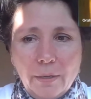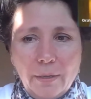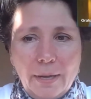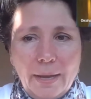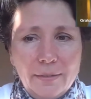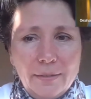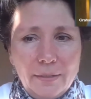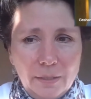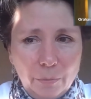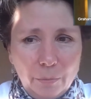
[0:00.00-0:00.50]

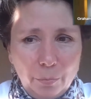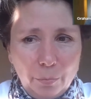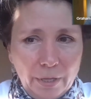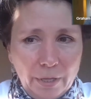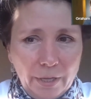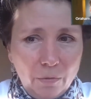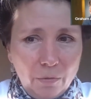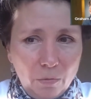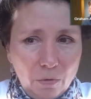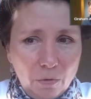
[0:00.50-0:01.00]
has to play
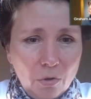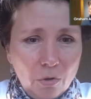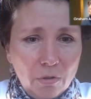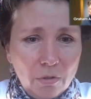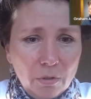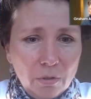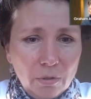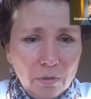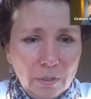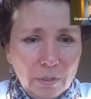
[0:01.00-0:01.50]
a
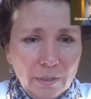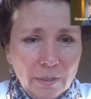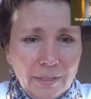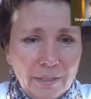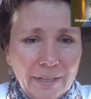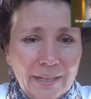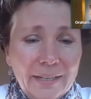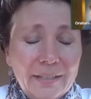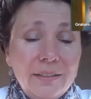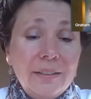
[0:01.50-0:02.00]
role,
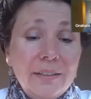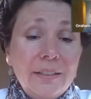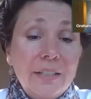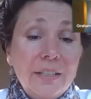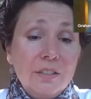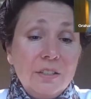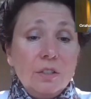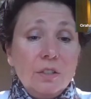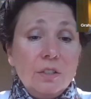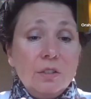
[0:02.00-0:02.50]
at
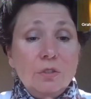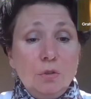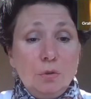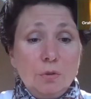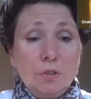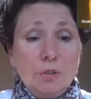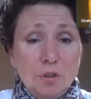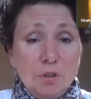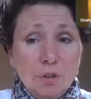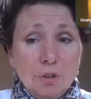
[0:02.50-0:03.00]
least in the
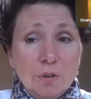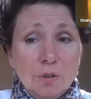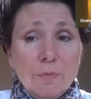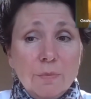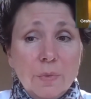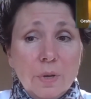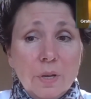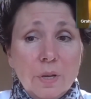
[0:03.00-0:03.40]
short term.